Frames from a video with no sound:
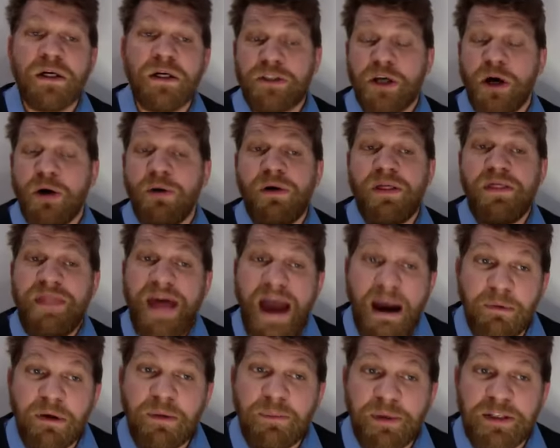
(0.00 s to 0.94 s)
So
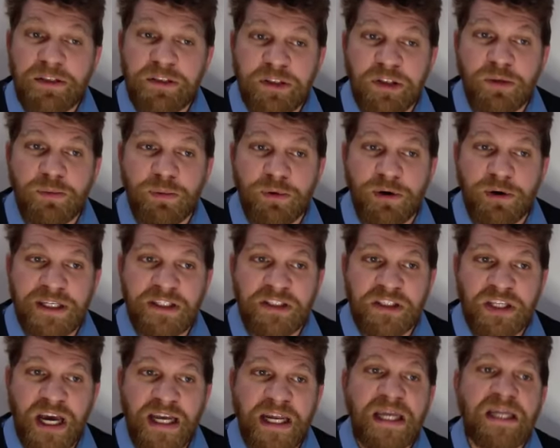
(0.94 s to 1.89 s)
that would be super
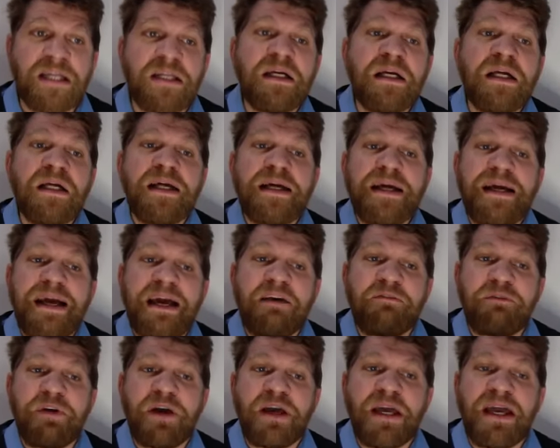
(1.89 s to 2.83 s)
exciting.
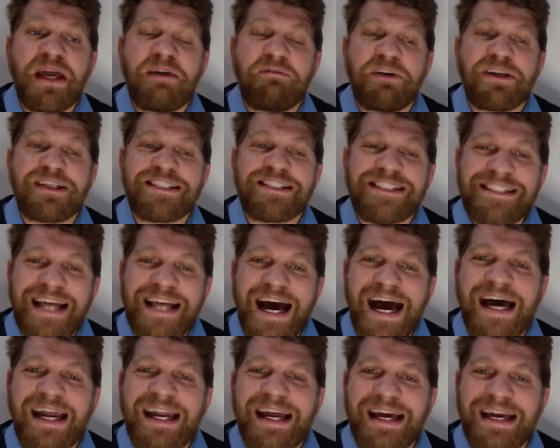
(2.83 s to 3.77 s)
If it's
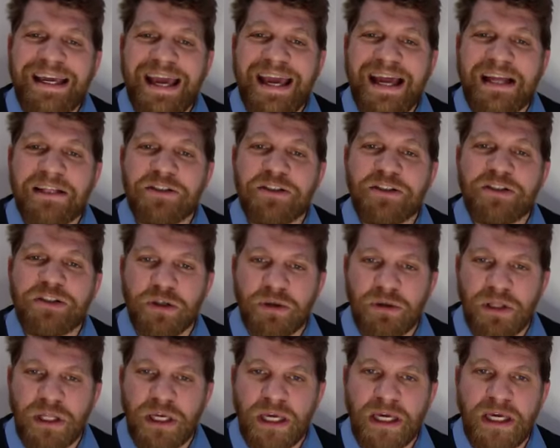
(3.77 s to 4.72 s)
not against
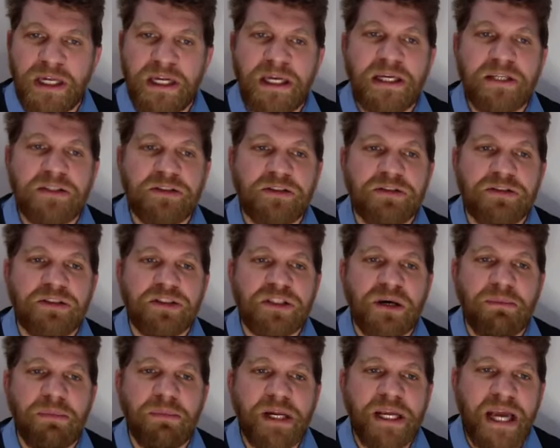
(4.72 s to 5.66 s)
Julian, is there
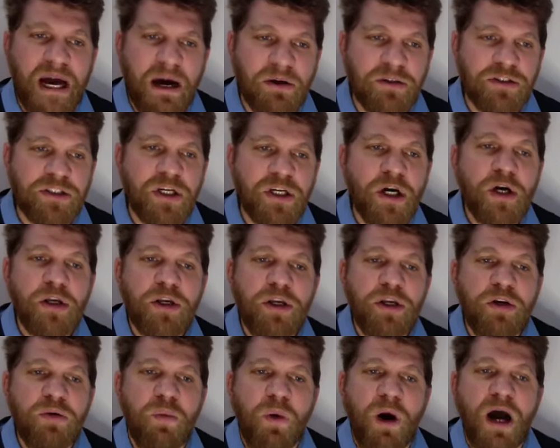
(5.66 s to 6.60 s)
somebody else
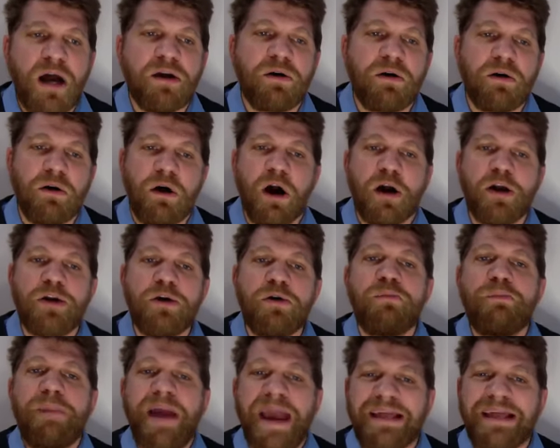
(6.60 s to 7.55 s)
you'd want, or are
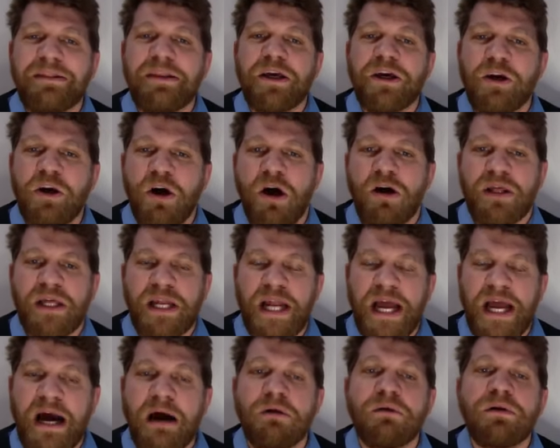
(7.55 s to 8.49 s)
you mainly
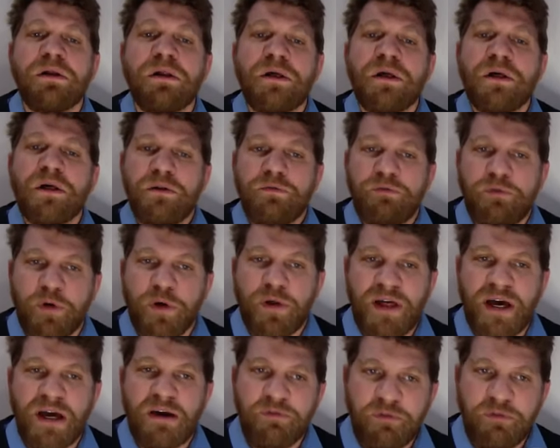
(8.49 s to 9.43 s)
calling out for
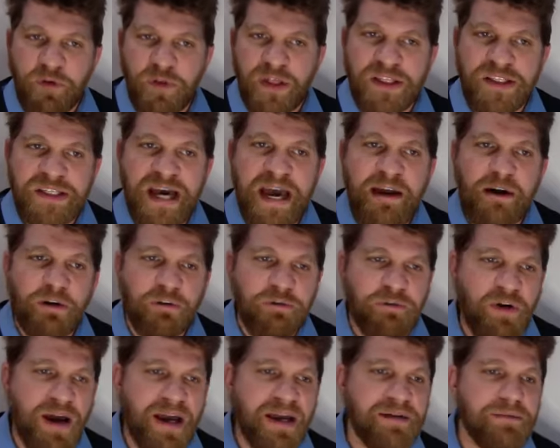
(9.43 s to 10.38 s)
the title
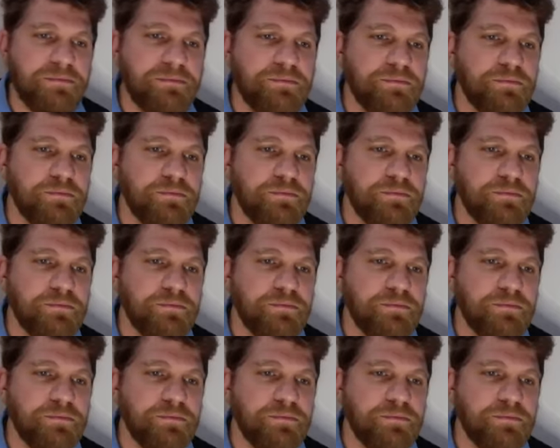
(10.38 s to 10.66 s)
fight?